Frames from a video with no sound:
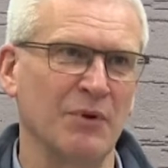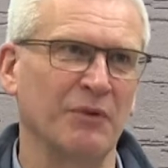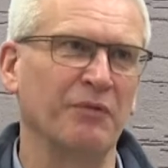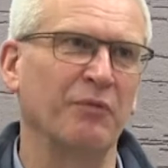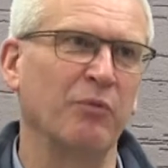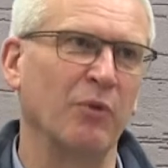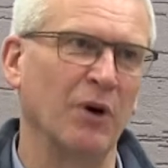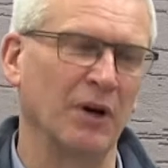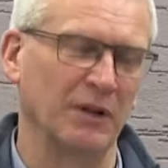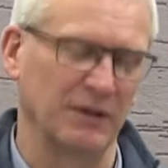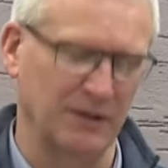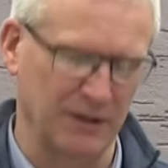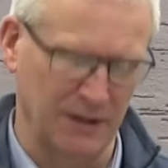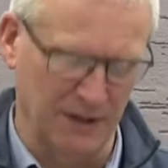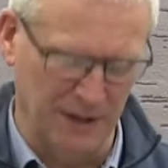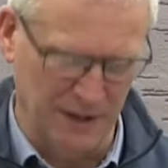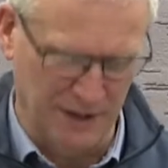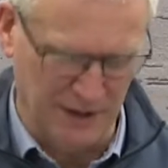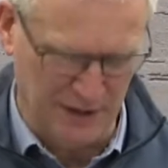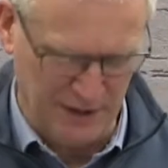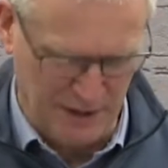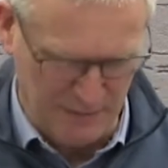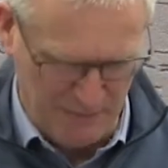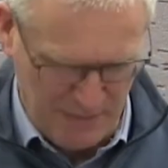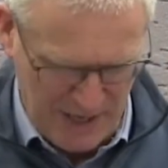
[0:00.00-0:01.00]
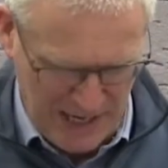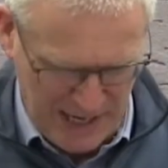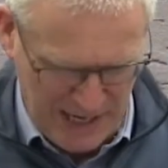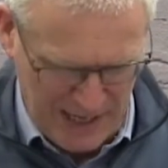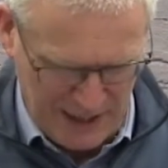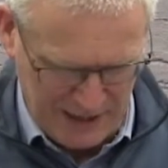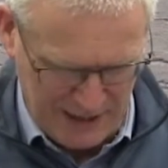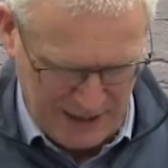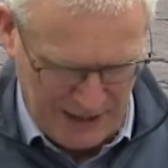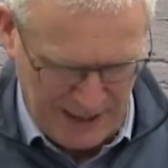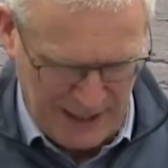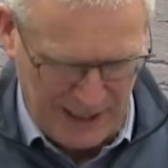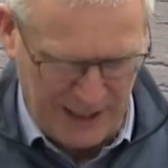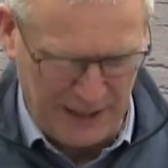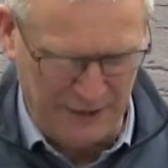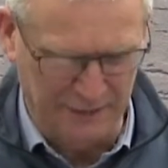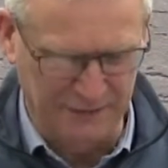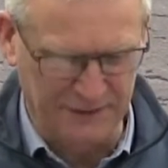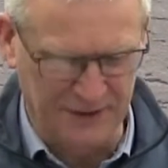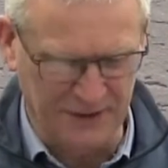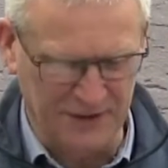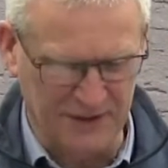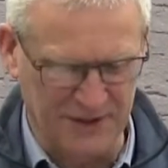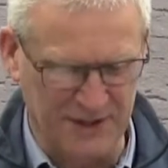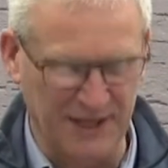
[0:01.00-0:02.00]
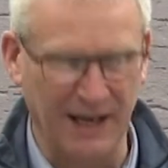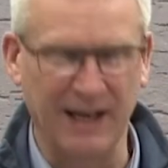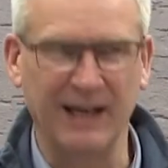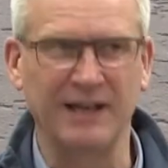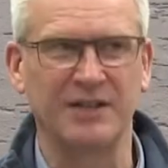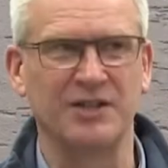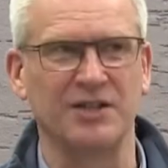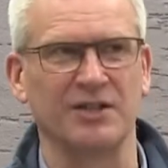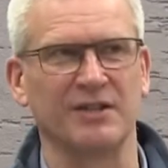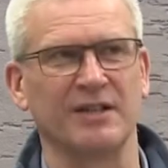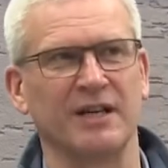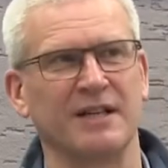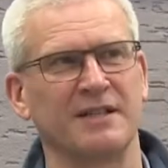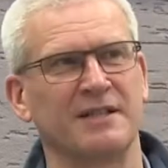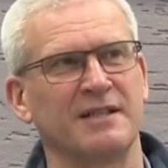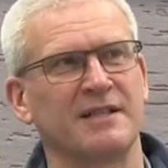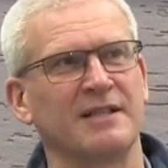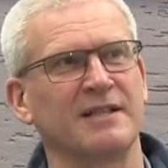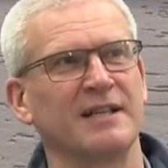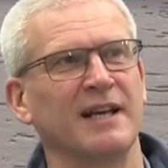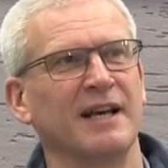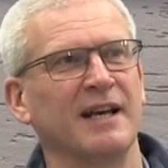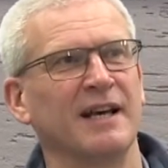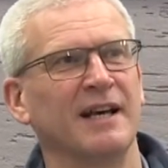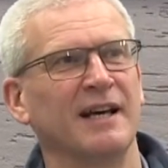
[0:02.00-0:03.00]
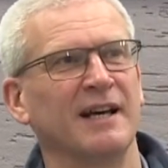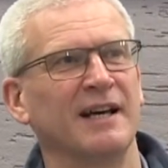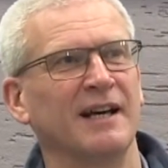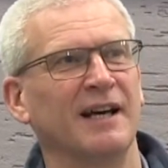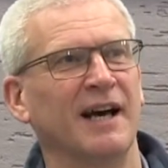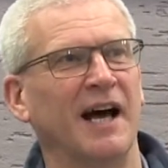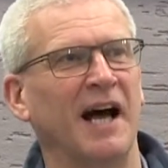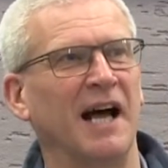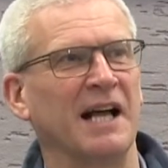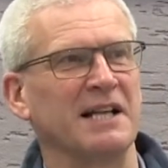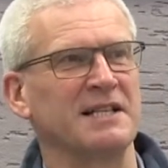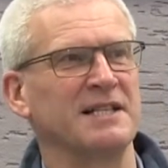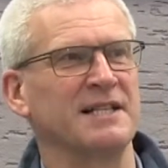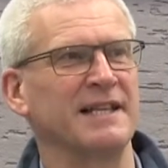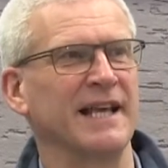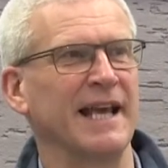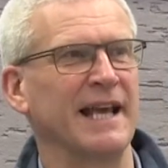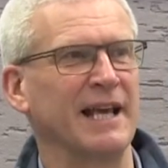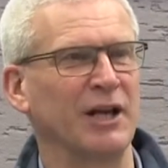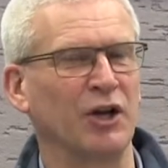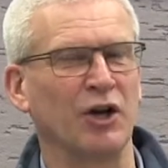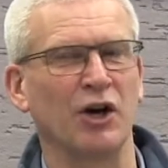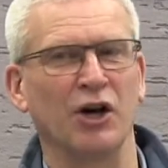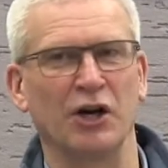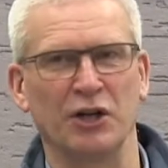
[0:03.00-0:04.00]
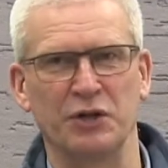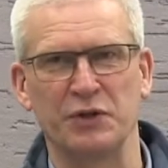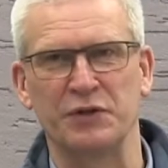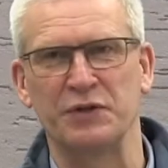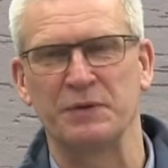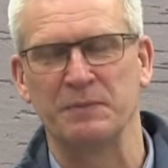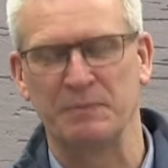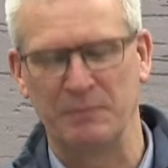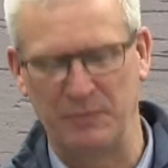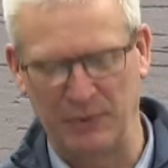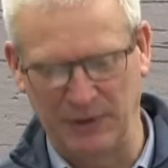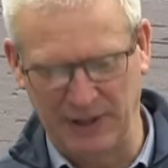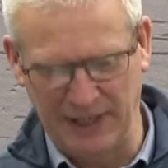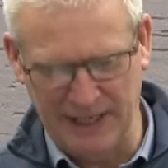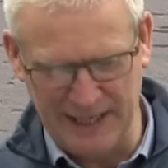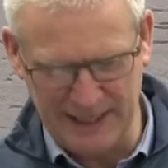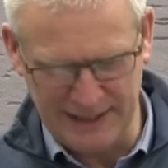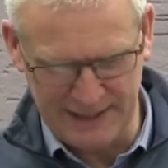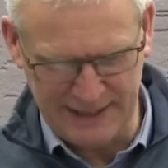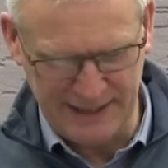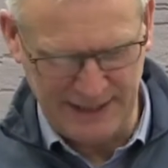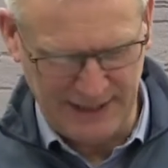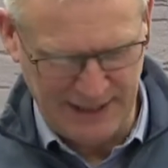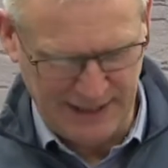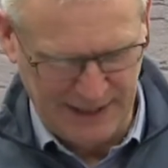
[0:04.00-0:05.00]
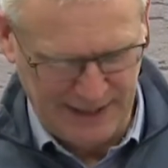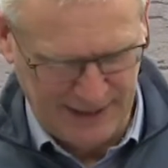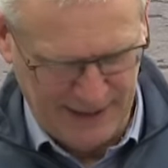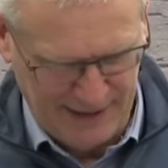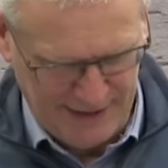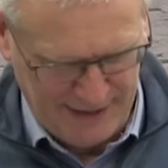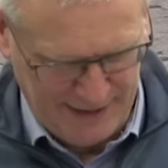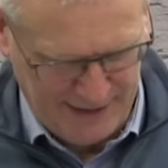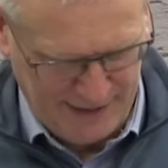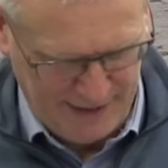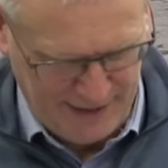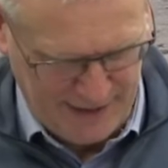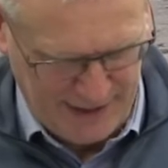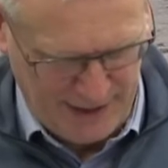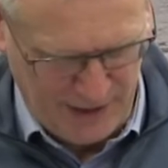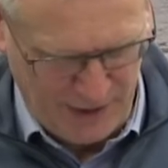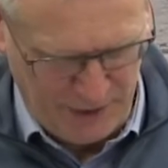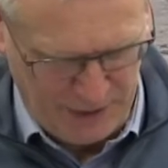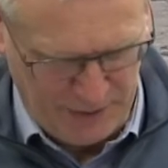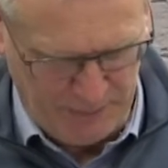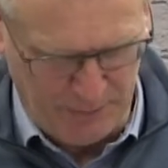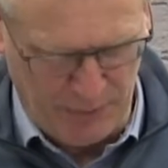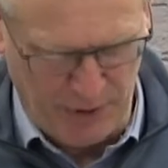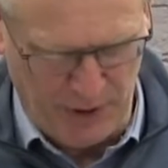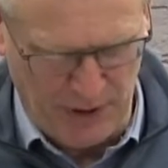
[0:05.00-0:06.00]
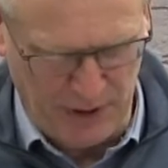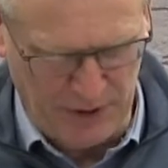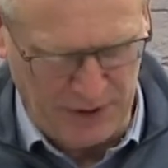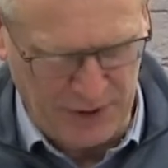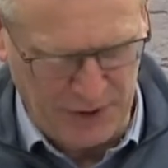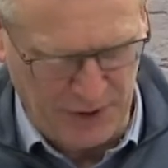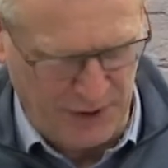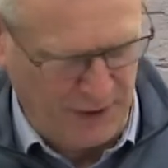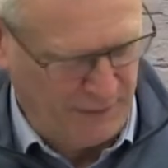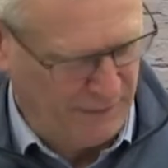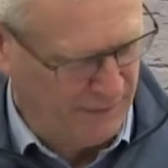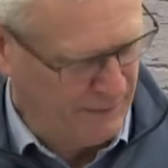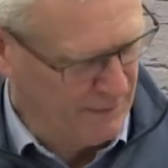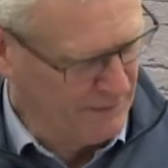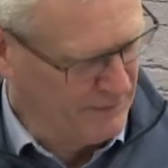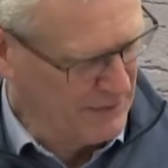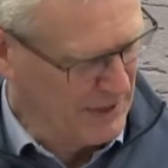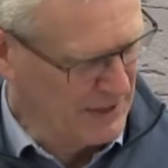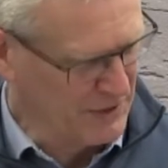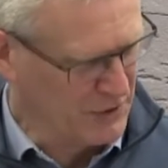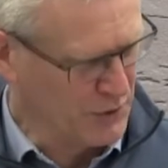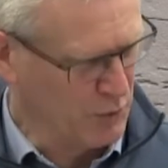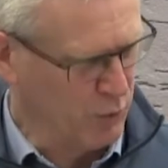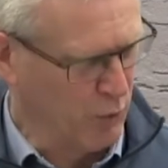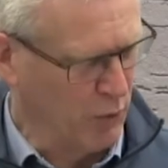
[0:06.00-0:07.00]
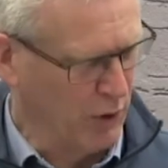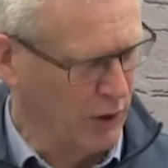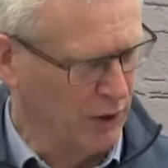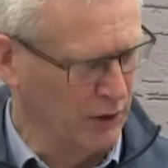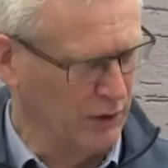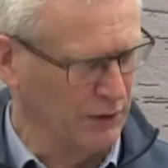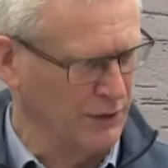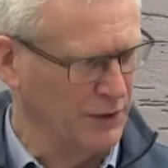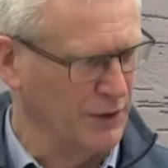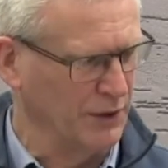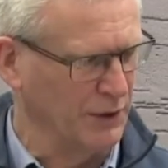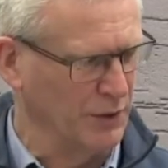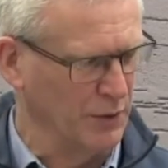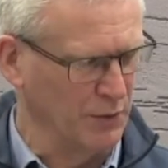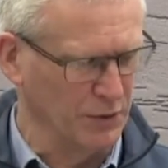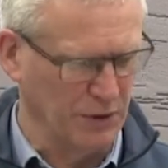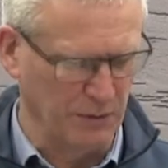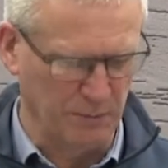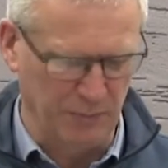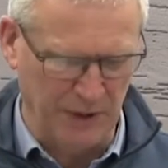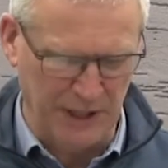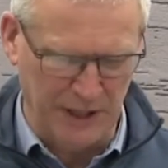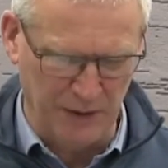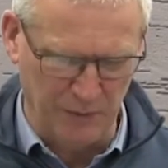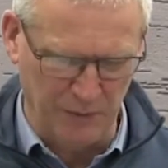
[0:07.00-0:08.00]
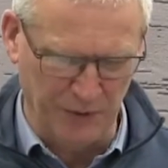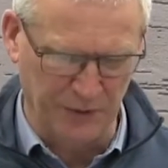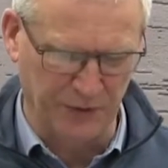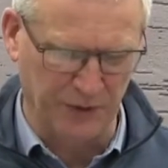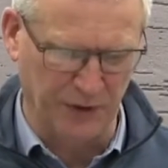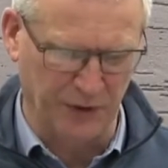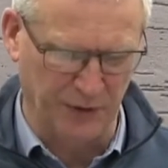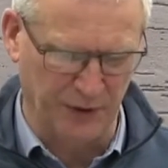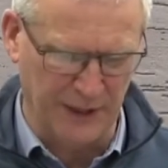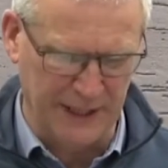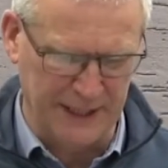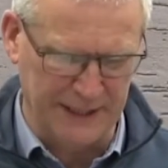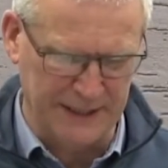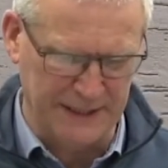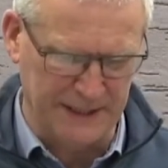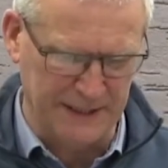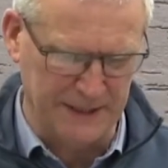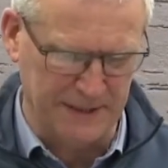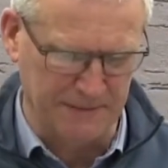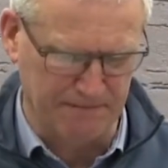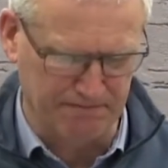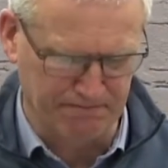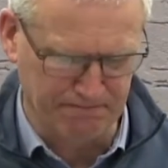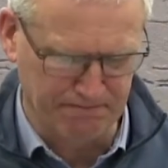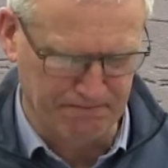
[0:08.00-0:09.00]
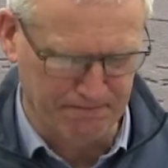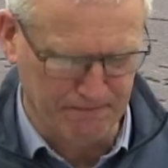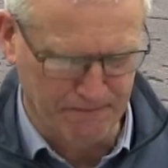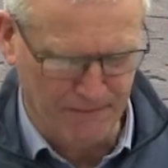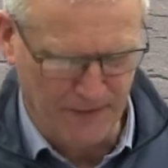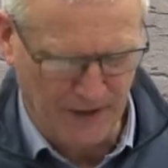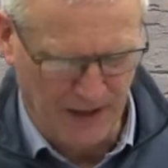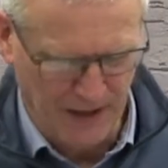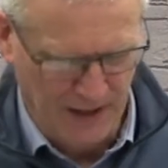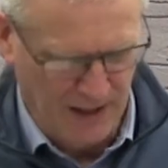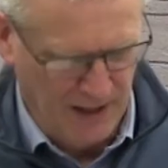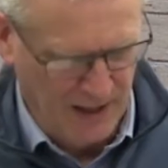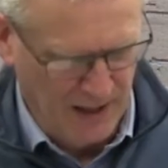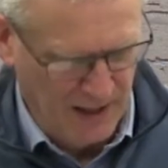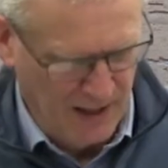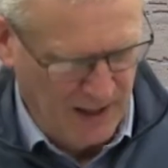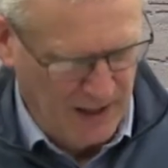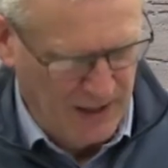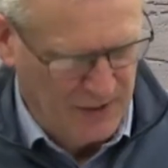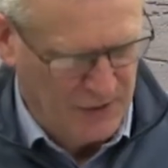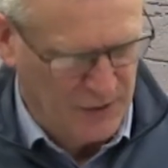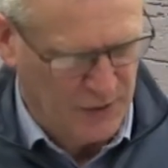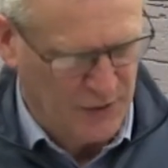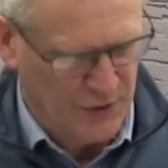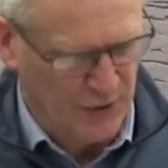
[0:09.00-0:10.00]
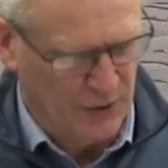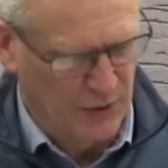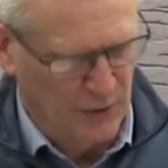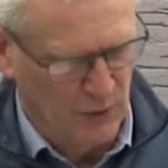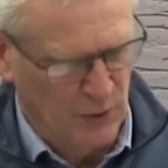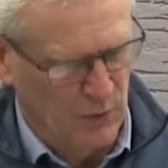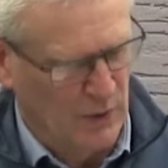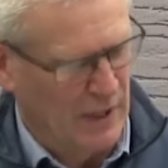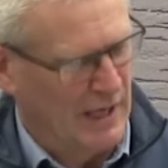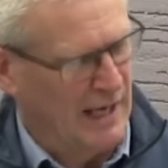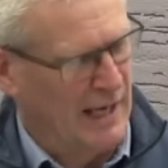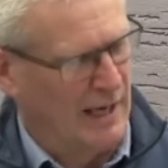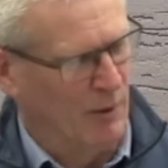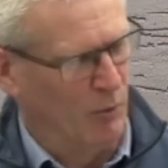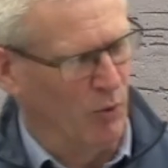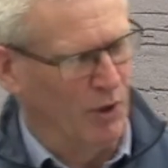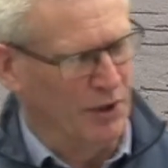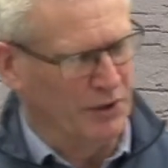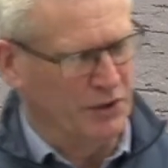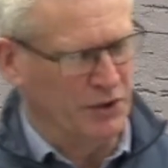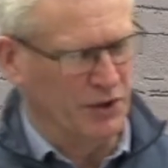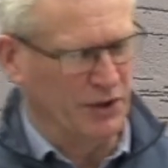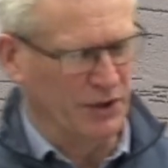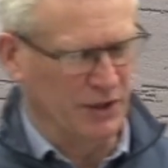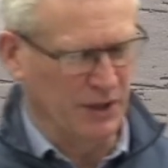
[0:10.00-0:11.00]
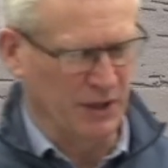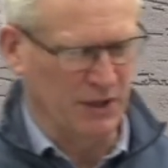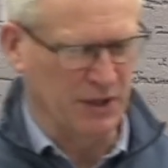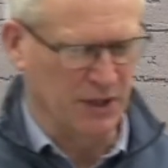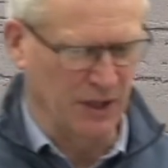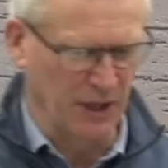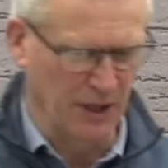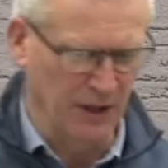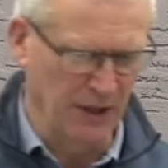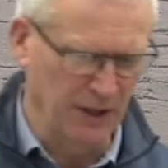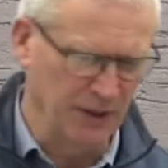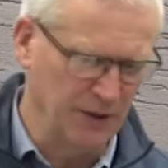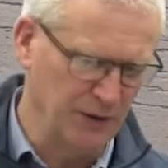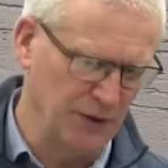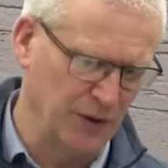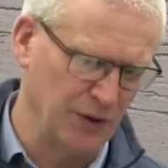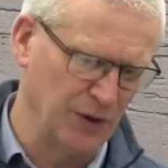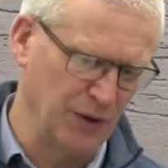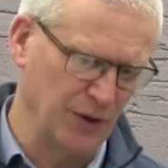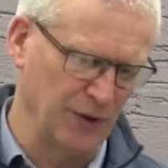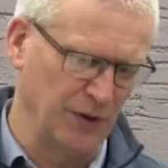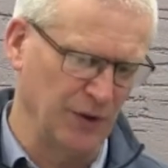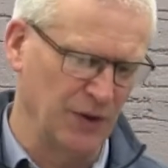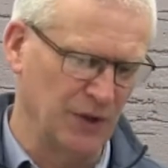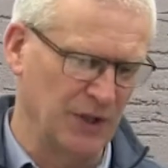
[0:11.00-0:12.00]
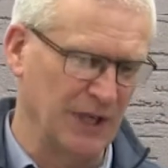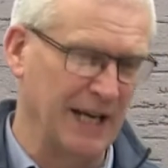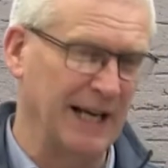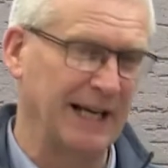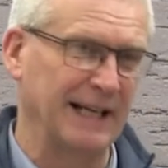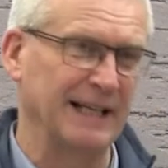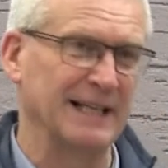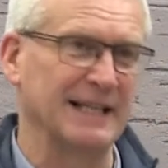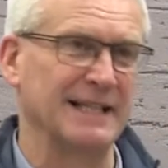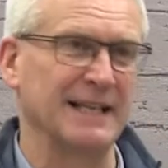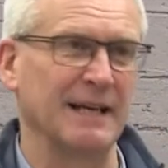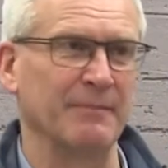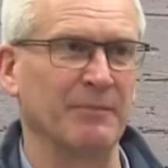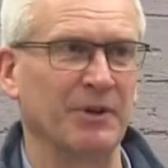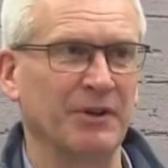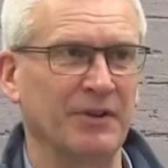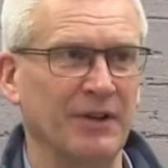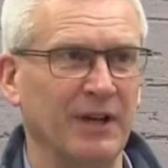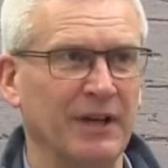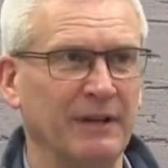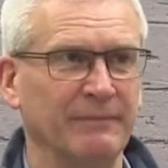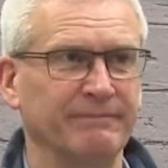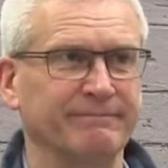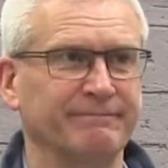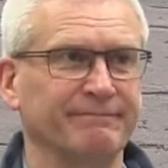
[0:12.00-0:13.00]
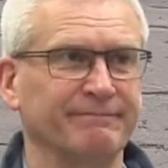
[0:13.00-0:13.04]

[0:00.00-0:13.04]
of what the men have to say to us as they contemplate their departure from this world to go to be with Christ. So I want you to turn to 2 Timothy,